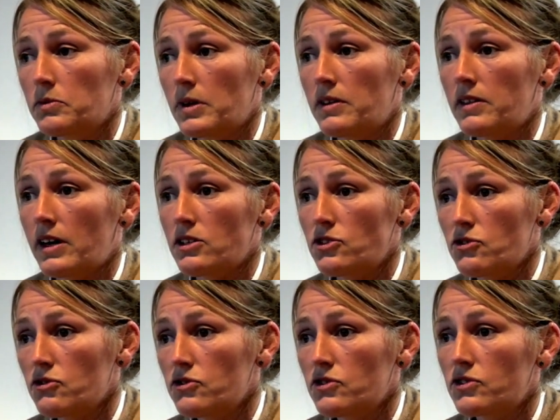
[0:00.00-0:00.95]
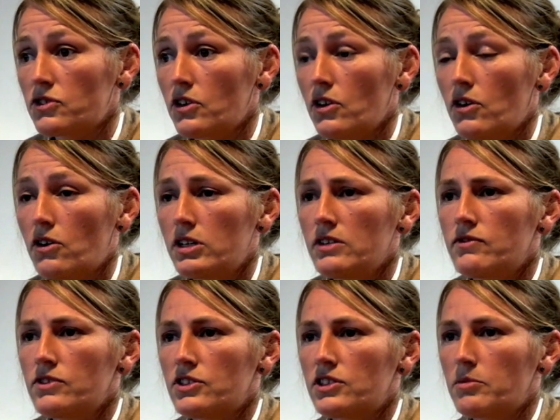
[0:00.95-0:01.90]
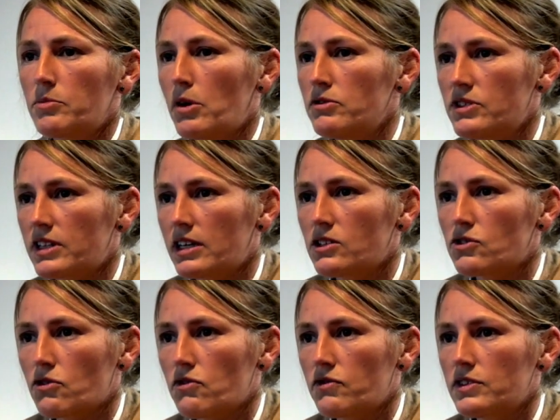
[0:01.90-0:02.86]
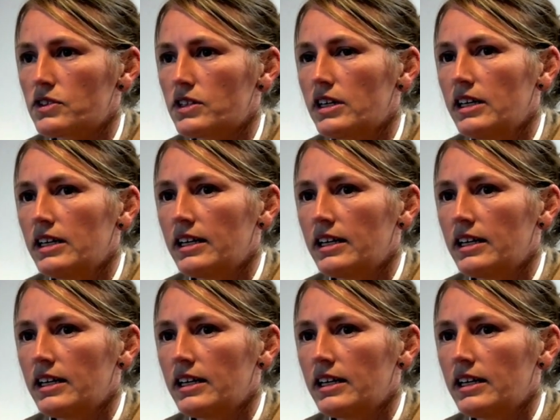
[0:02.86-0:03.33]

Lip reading: with issues or even just to bounce things off us.